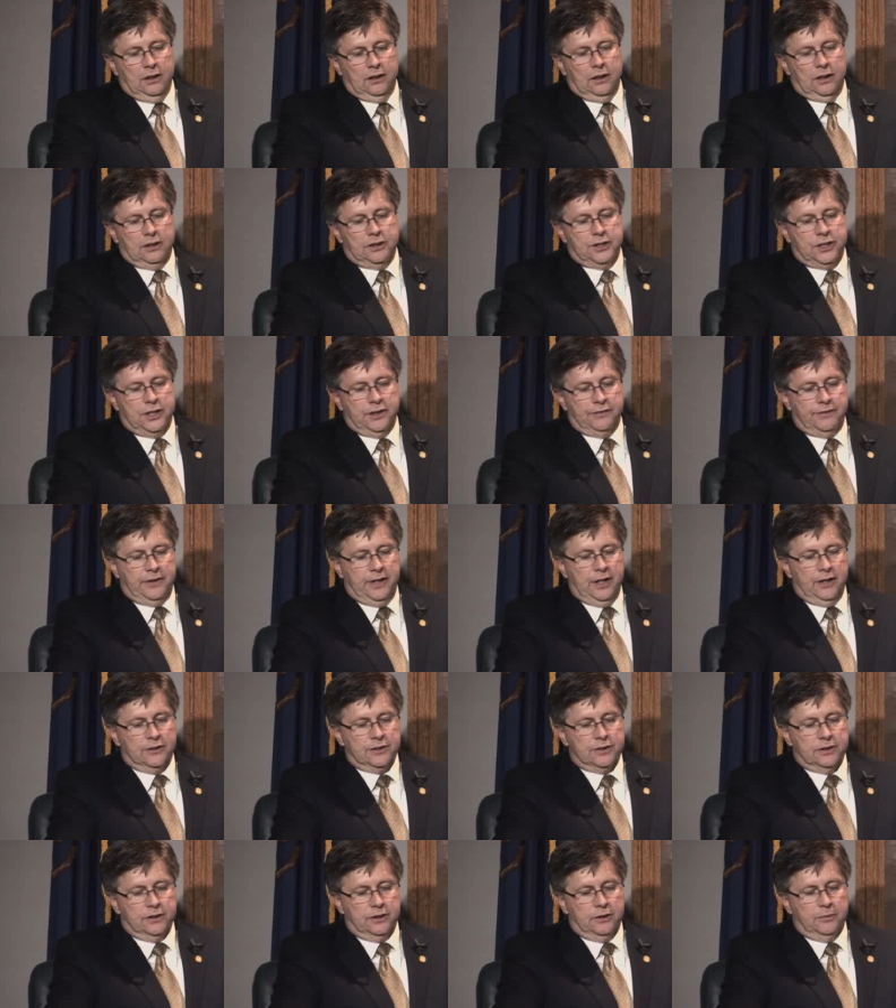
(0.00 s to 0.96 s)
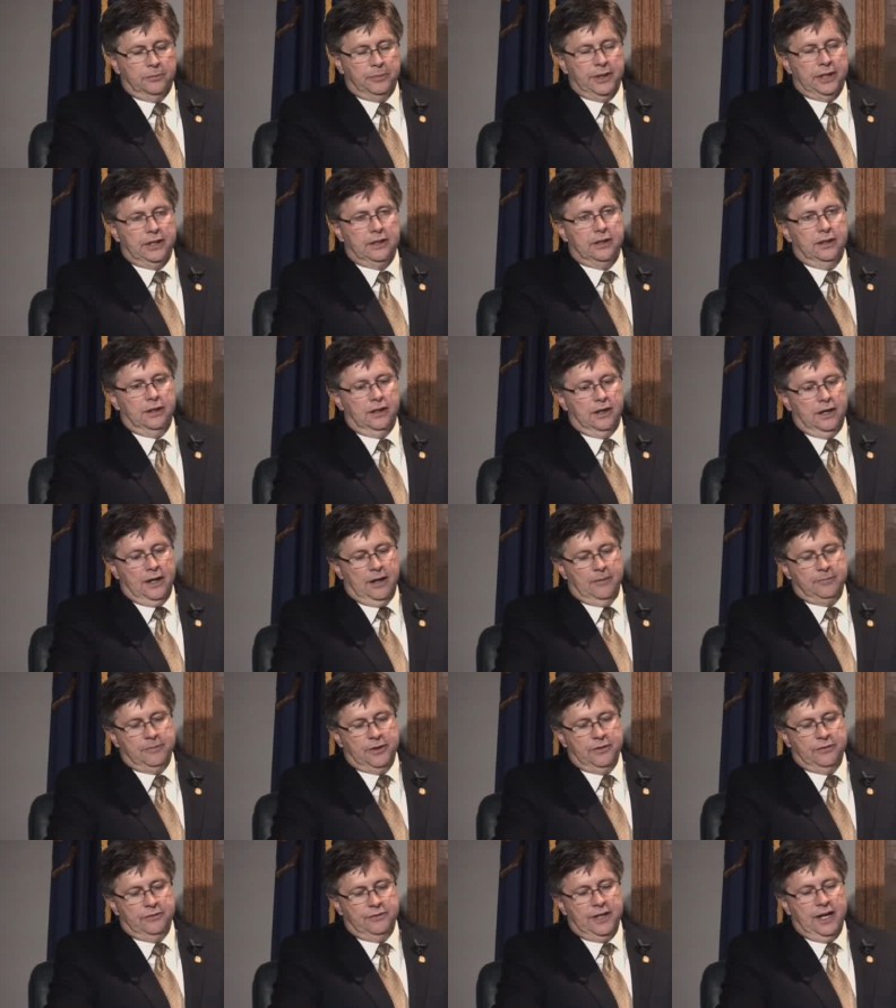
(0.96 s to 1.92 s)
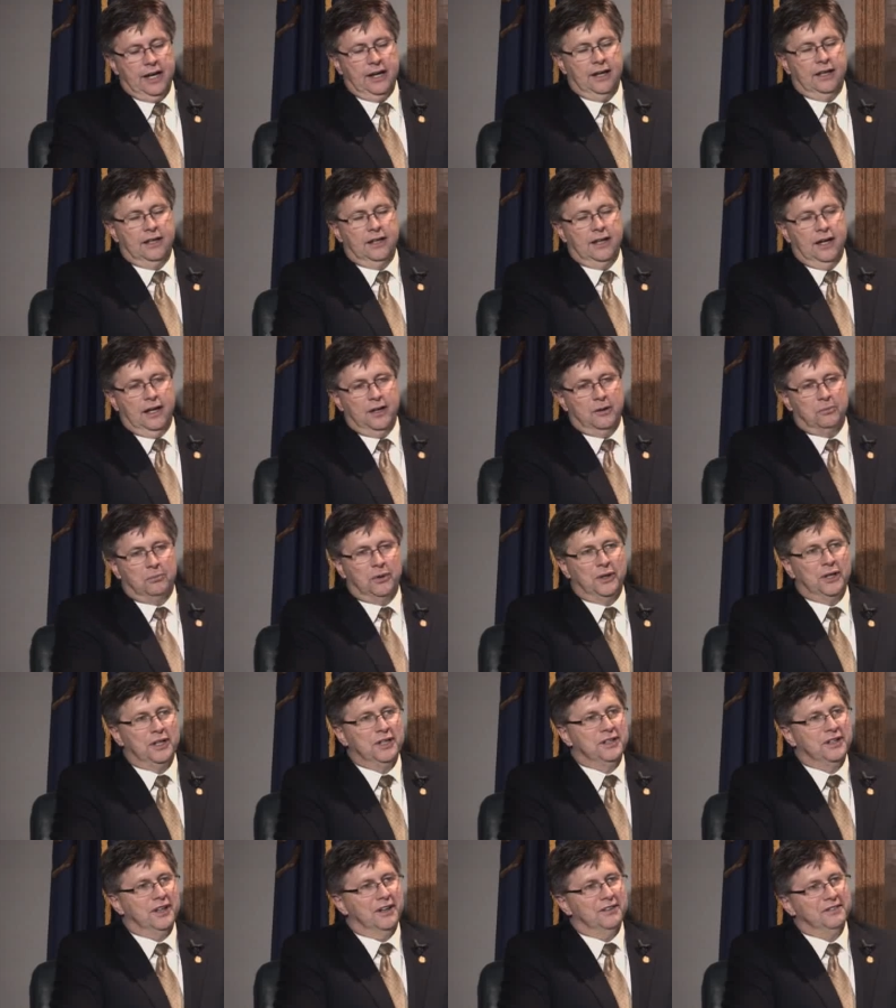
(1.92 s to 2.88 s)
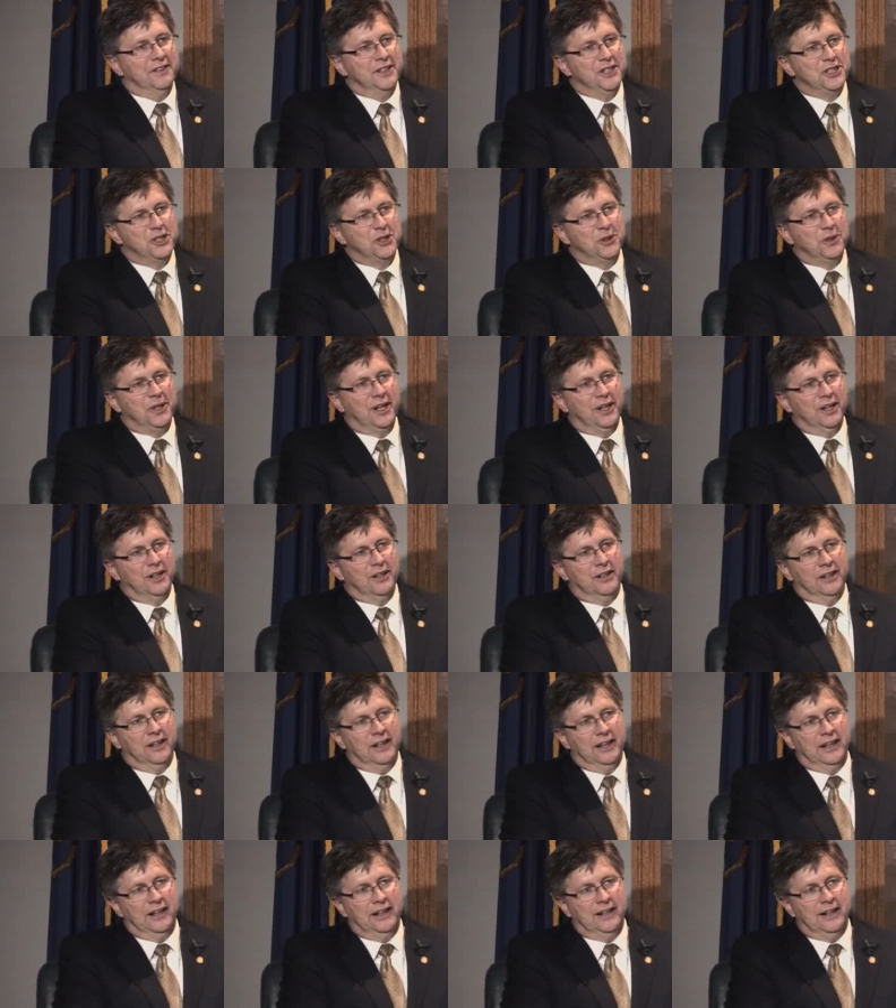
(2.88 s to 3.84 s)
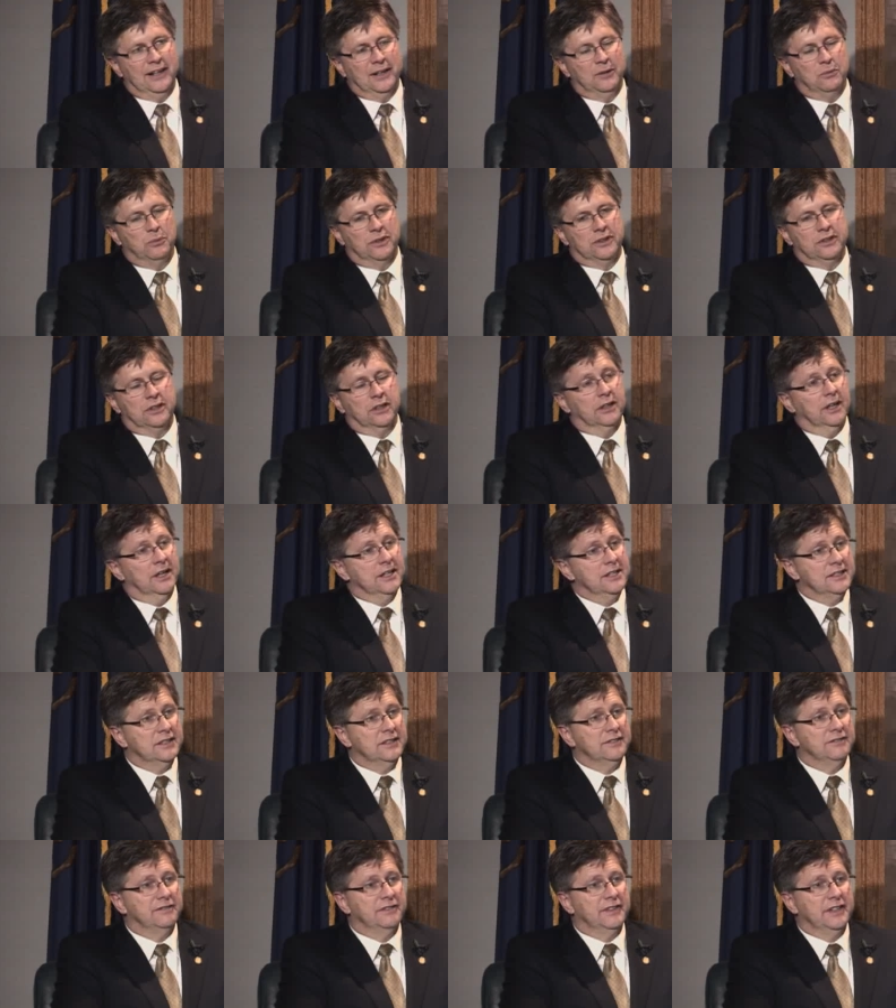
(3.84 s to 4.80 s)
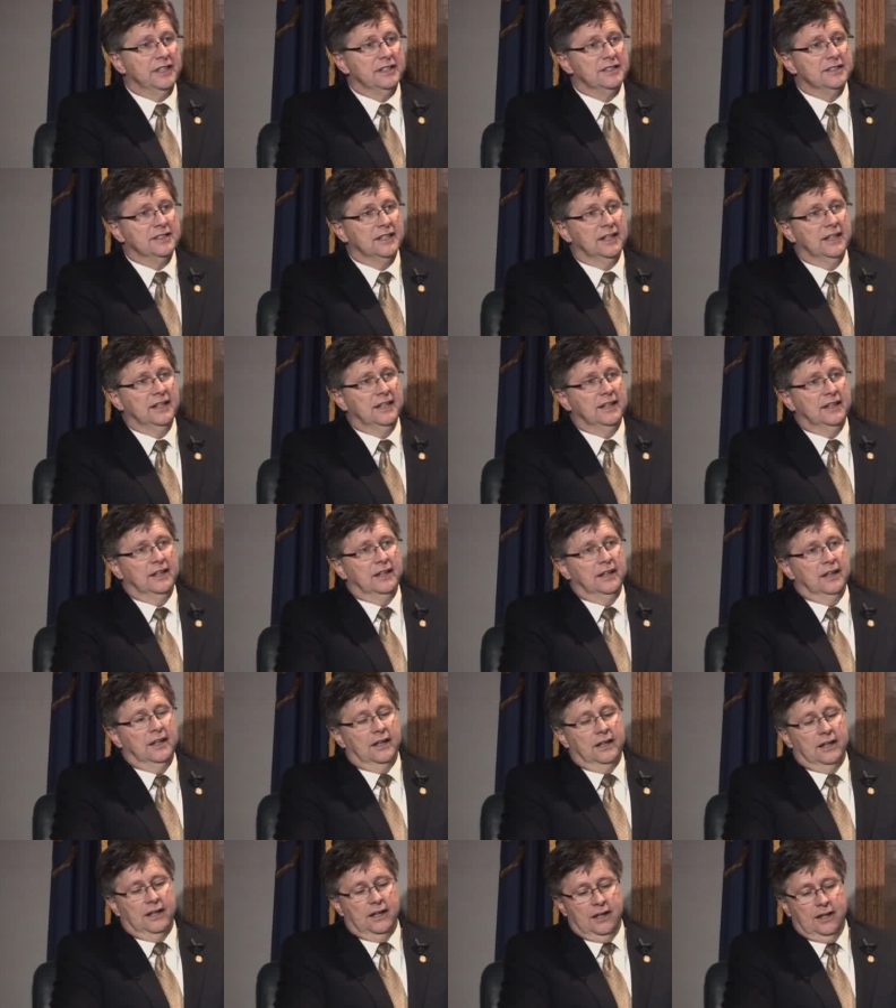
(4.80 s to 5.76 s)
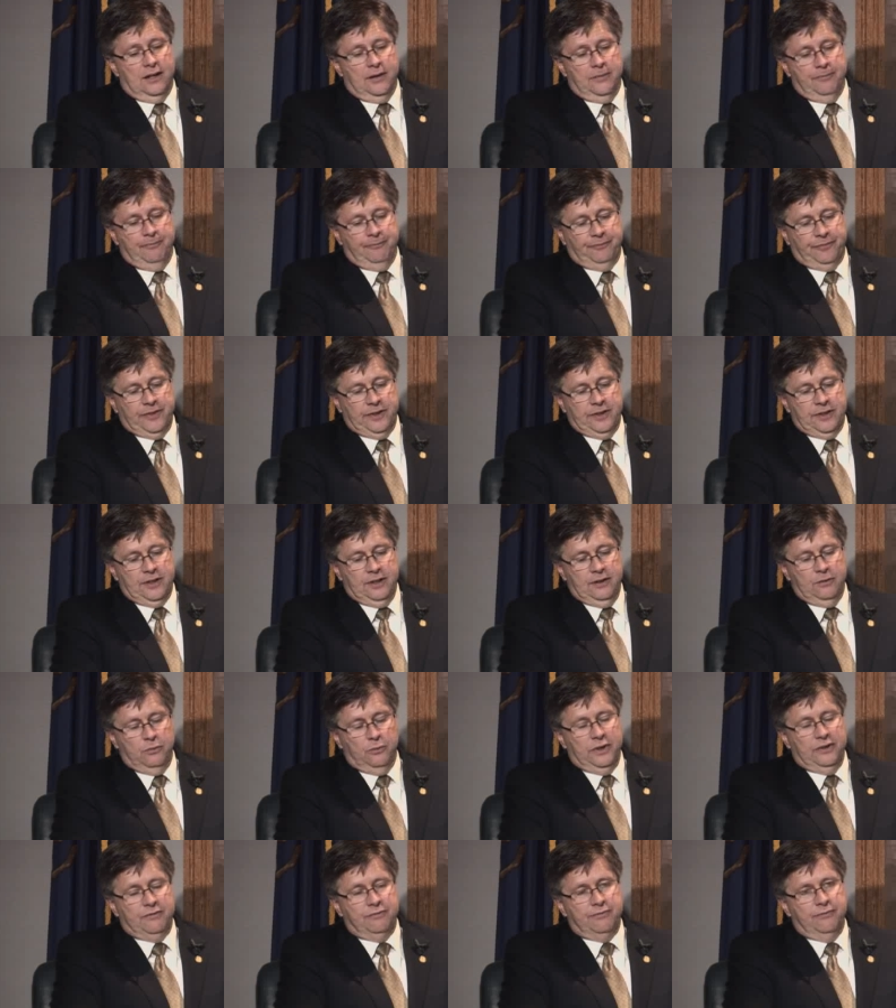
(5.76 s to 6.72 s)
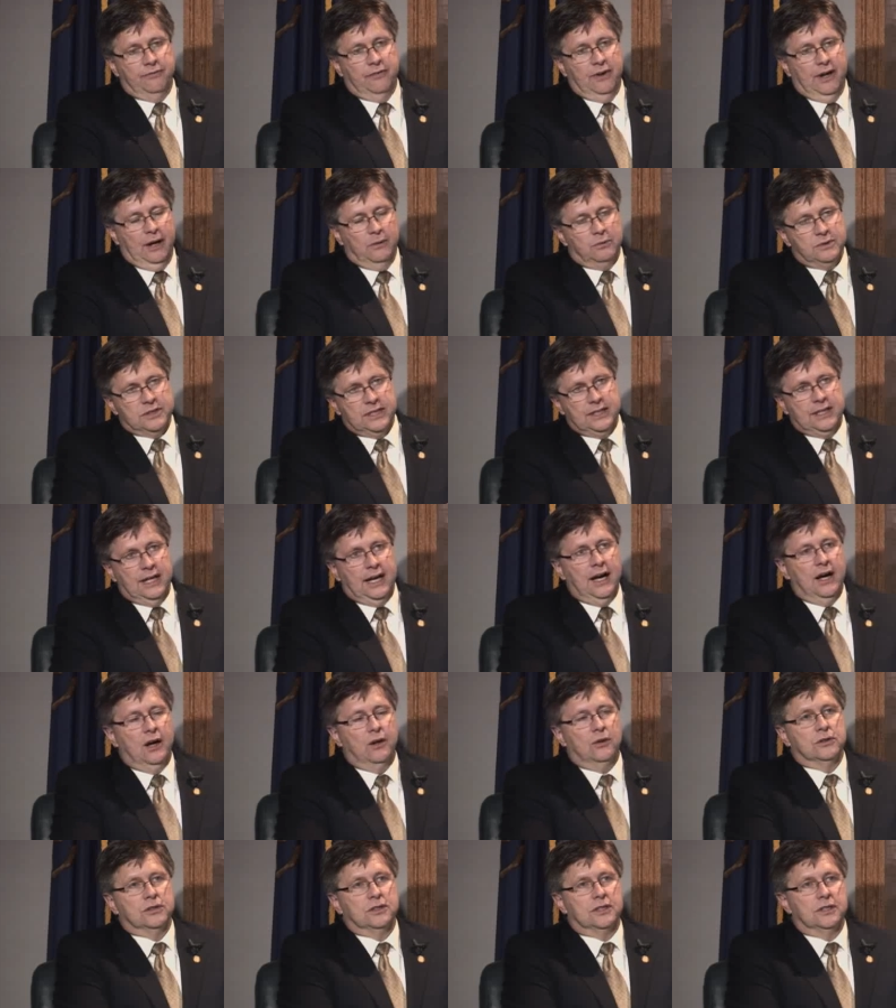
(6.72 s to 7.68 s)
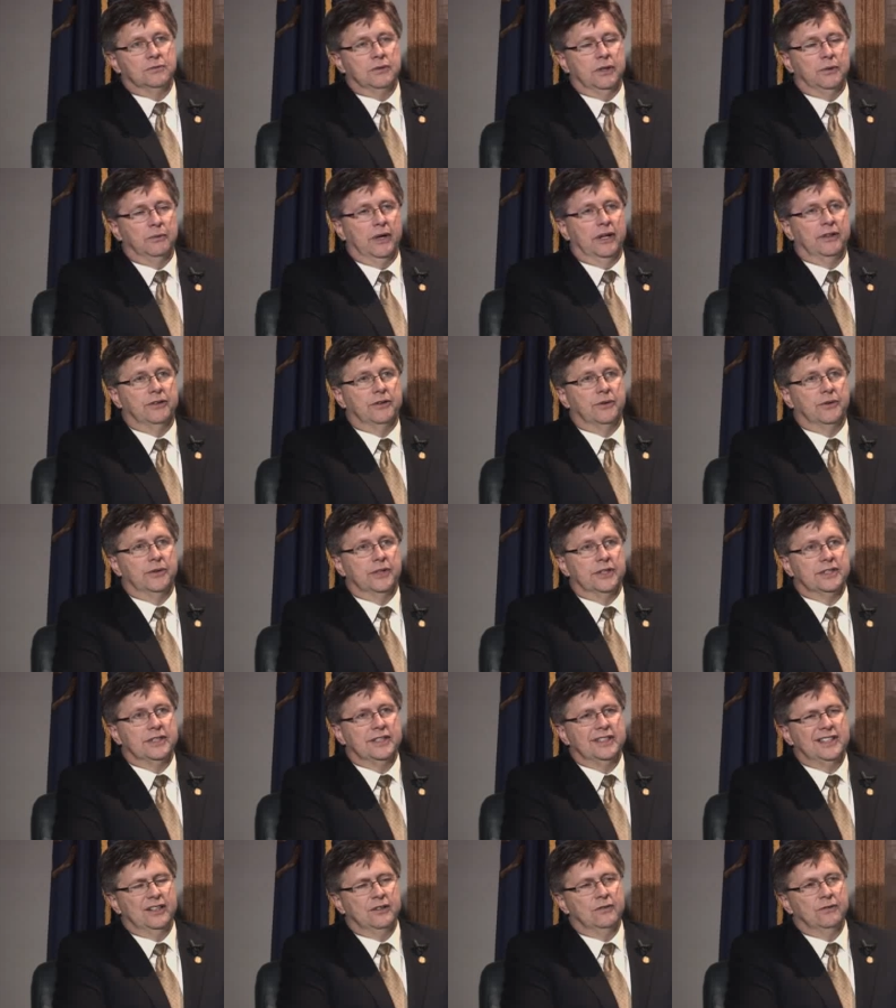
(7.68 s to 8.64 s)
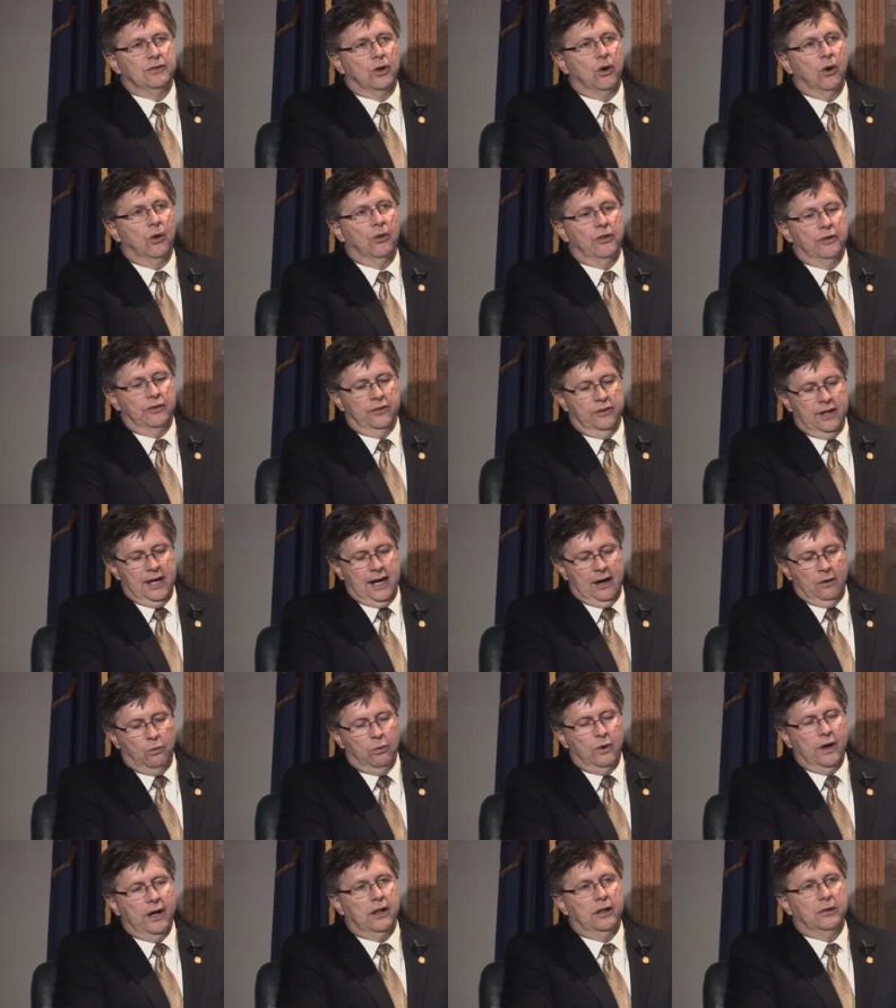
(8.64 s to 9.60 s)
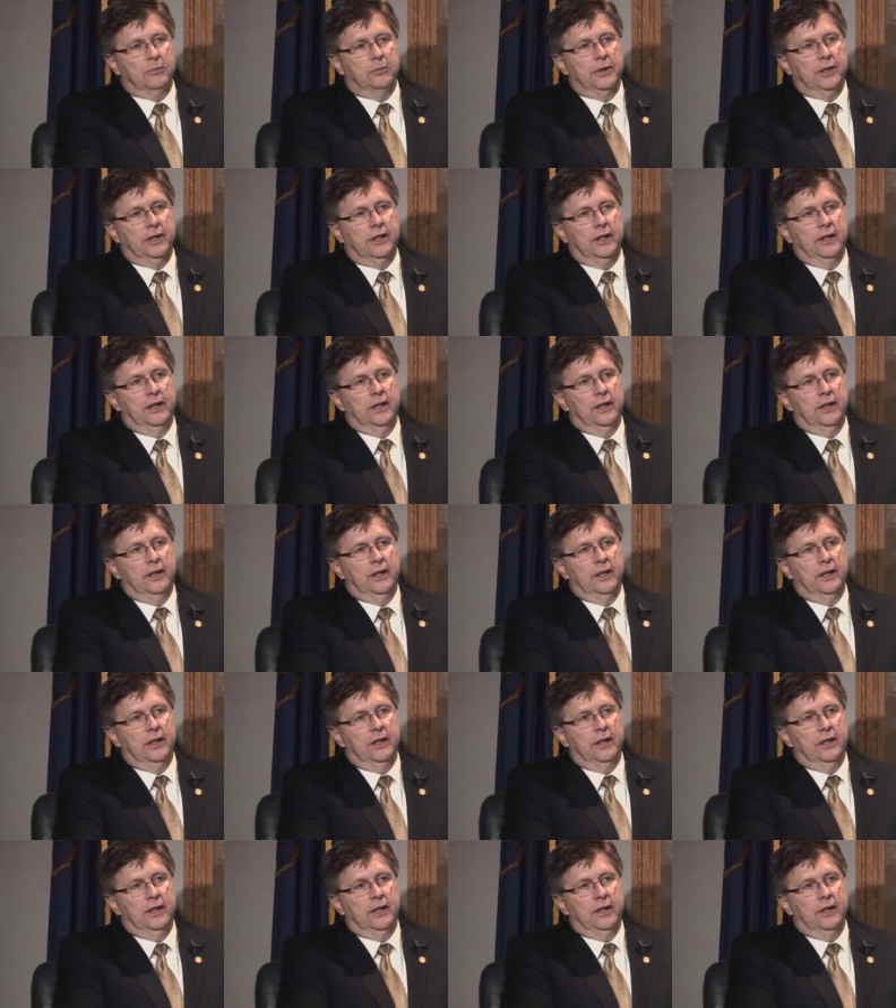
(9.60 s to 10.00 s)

Let's shift gears a little bit. You've taken on a pretty tough issue here with the license fees. I was in the House and we went through this. It didn't go that well, but